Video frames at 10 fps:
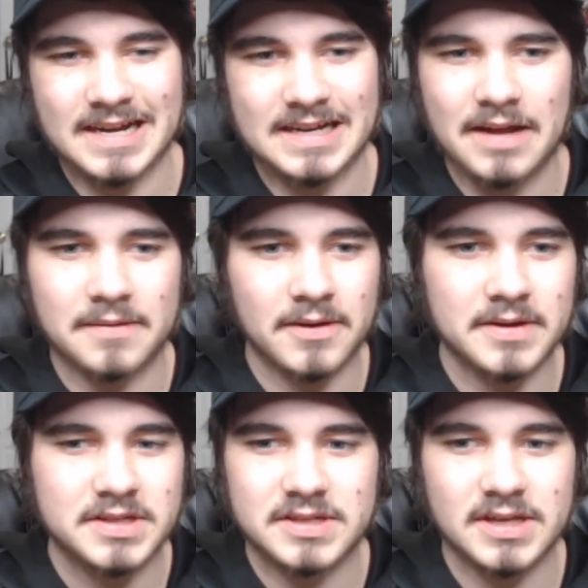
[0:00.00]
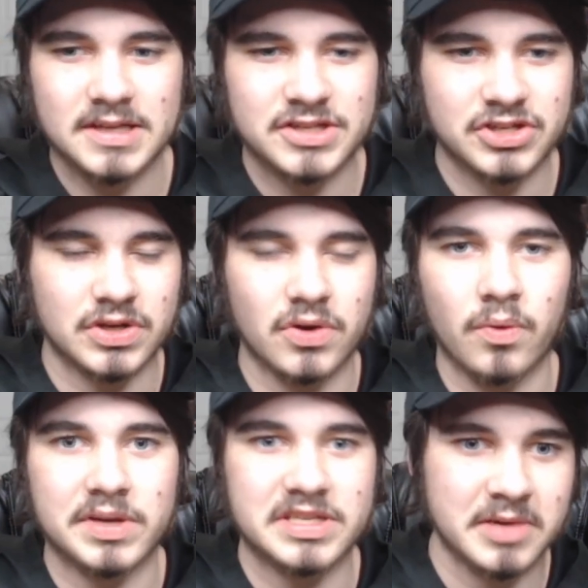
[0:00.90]
I don't know, it's just
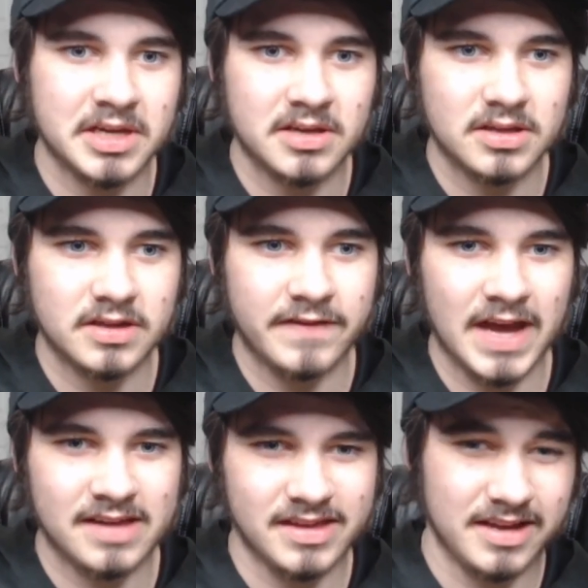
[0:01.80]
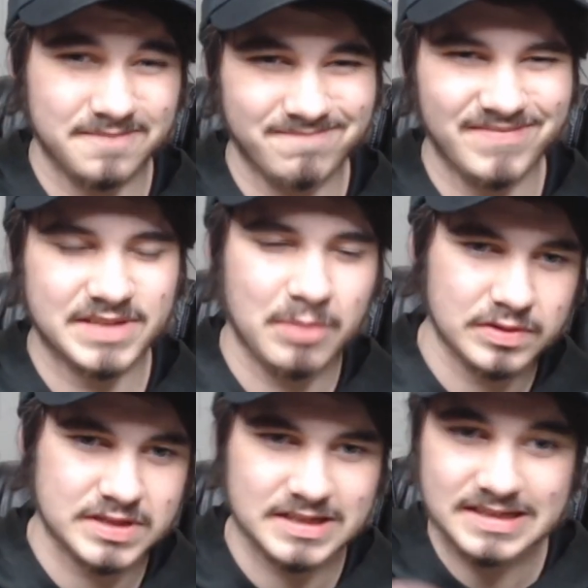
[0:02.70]
annoying to me, the fact that this
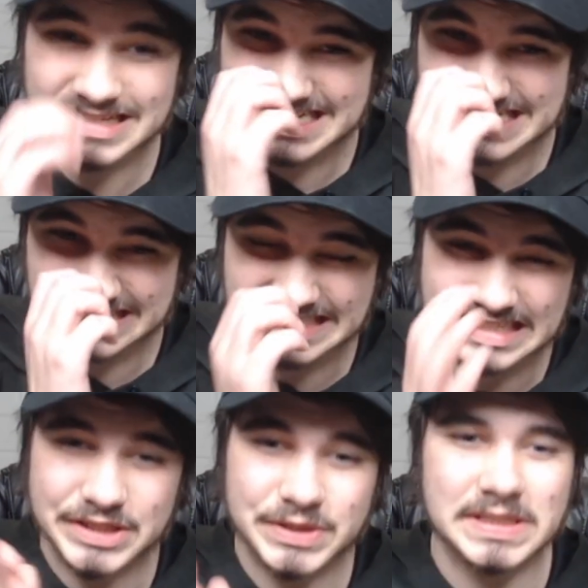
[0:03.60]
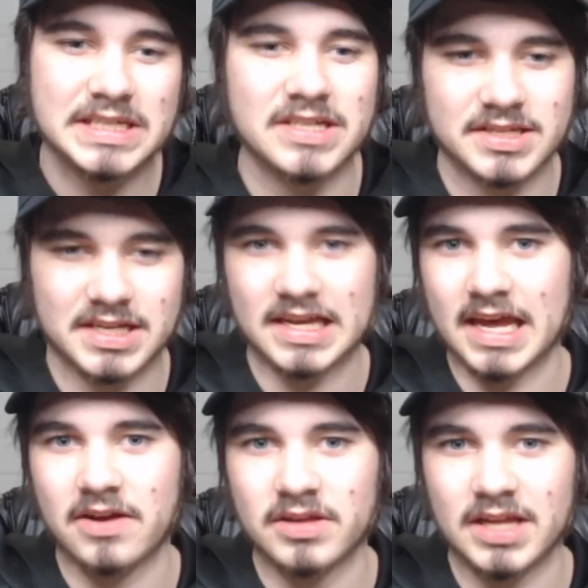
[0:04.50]
person clearly doesn't
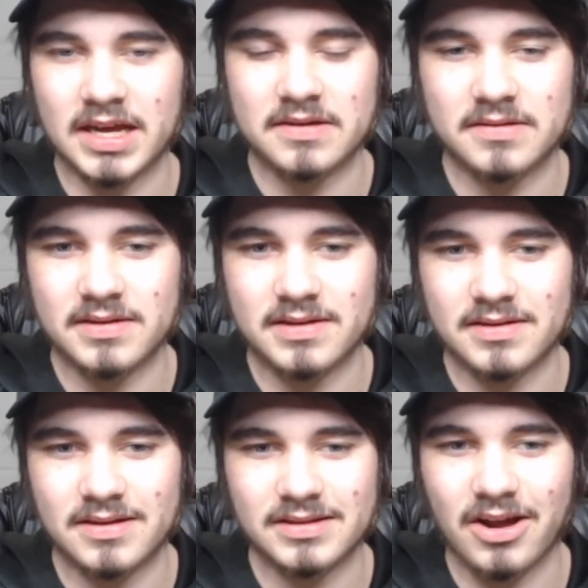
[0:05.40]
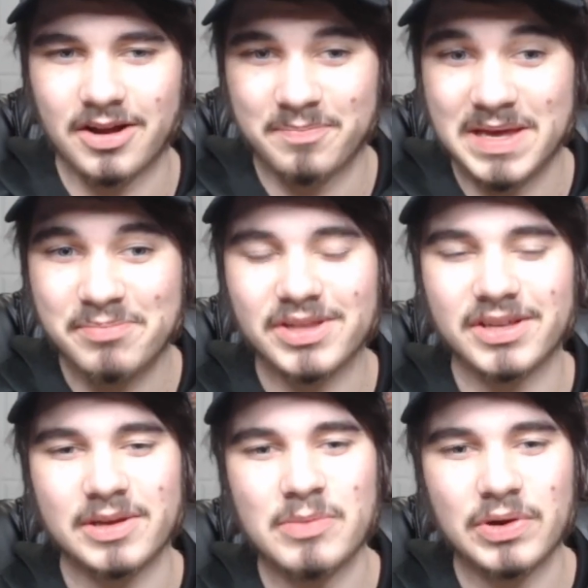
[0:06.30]
care that a lot of people in
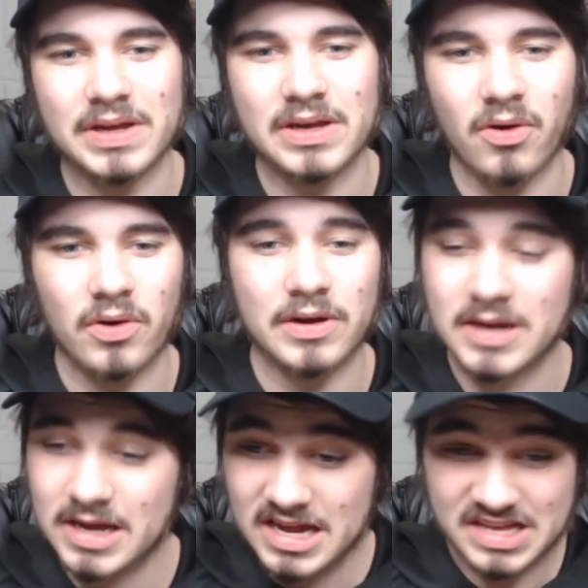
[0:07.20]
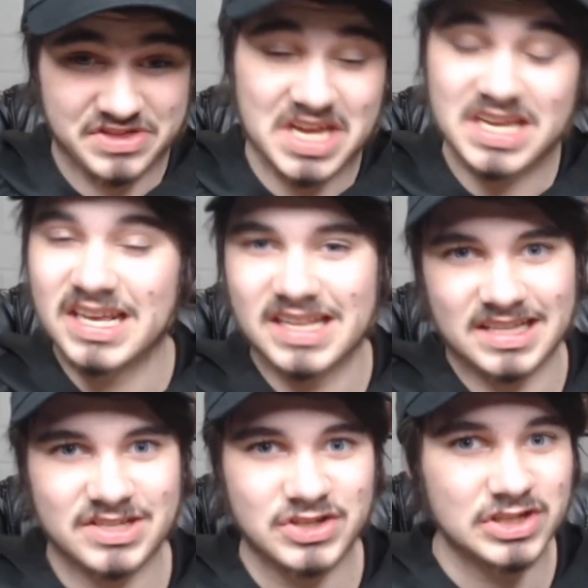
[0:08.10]
the community are thinking that
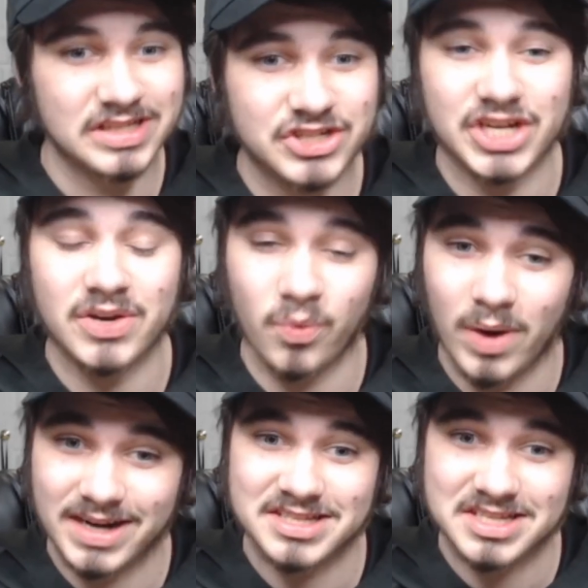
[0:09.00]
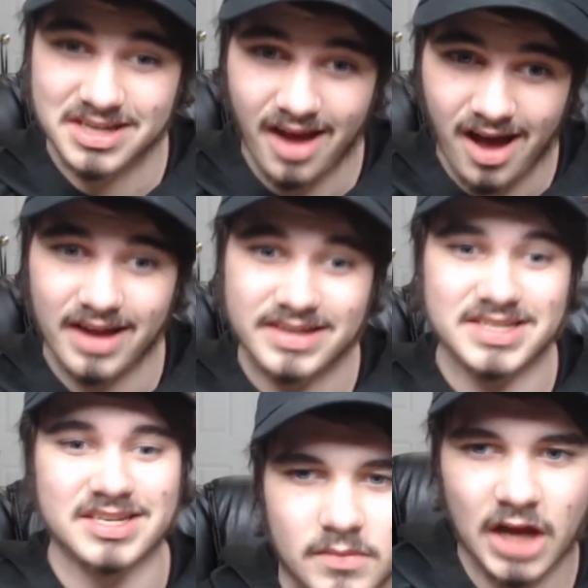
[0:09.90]
this is legit when it's
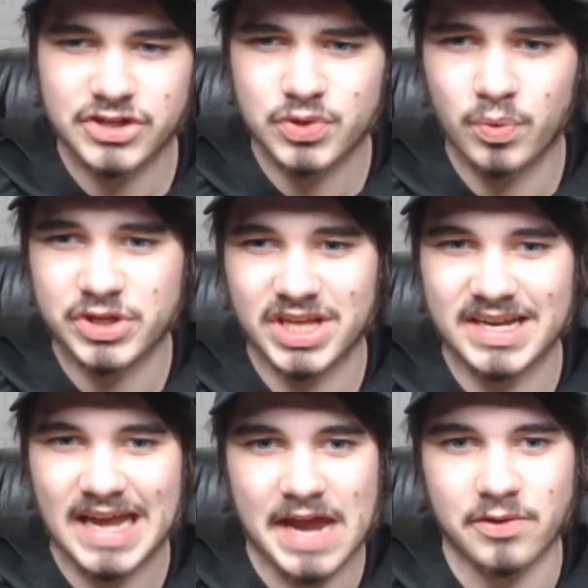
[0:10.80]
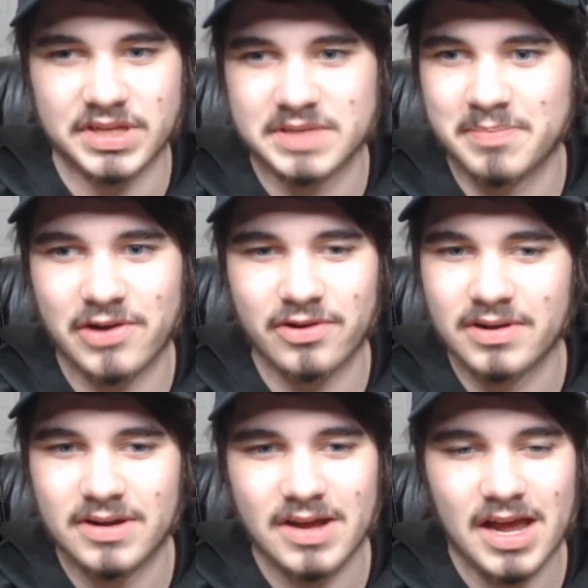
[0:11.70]
not. I just wish they'd handled this better,
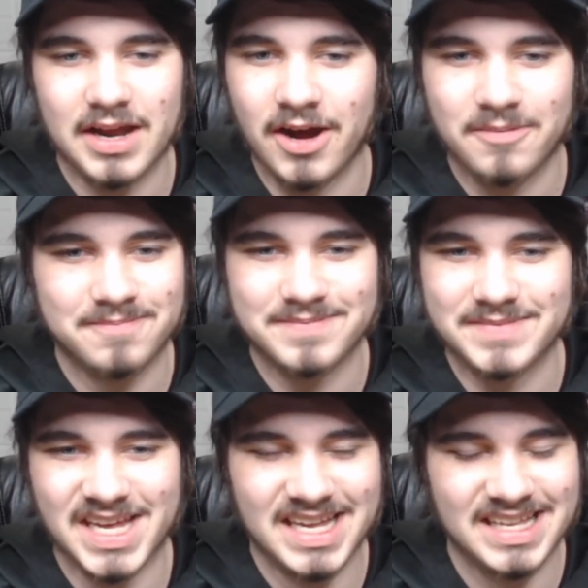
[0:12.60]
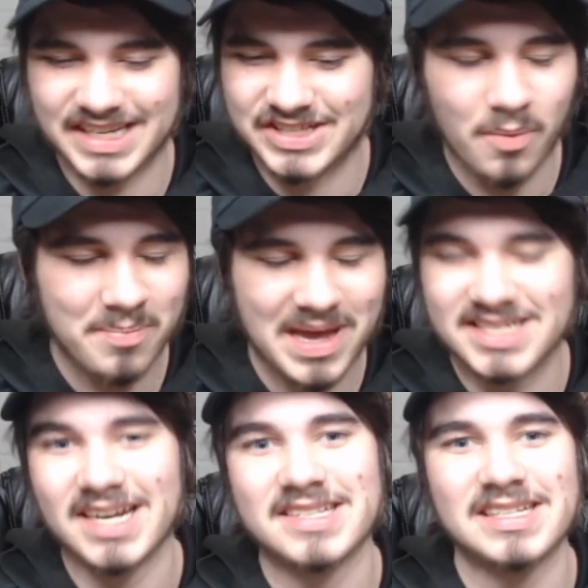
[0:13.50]
you know, like, don't paint
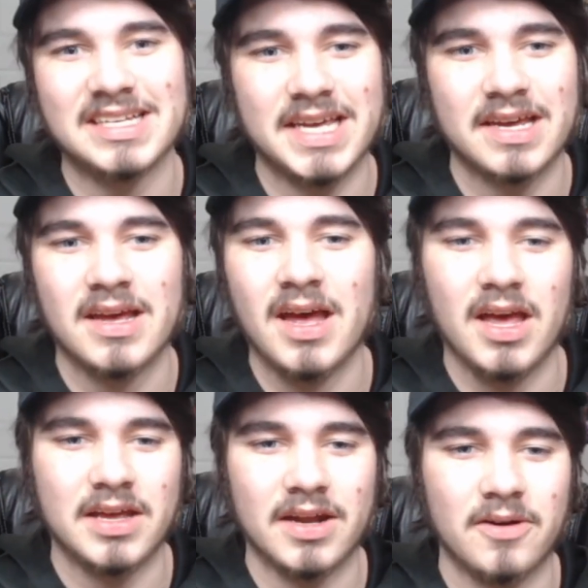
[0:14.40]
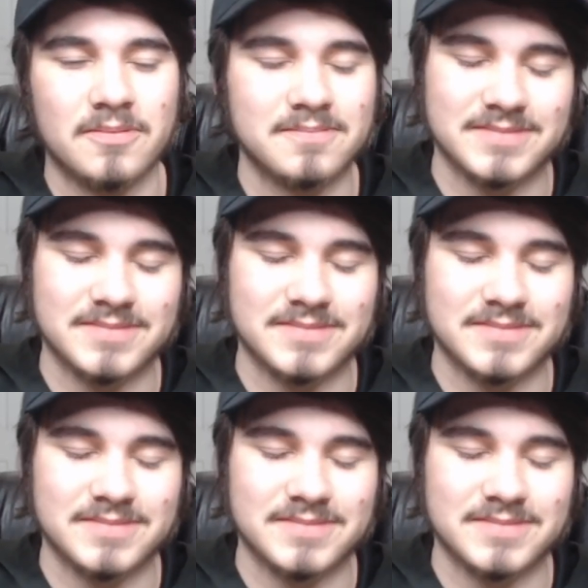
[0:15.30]
it as a leak, you know,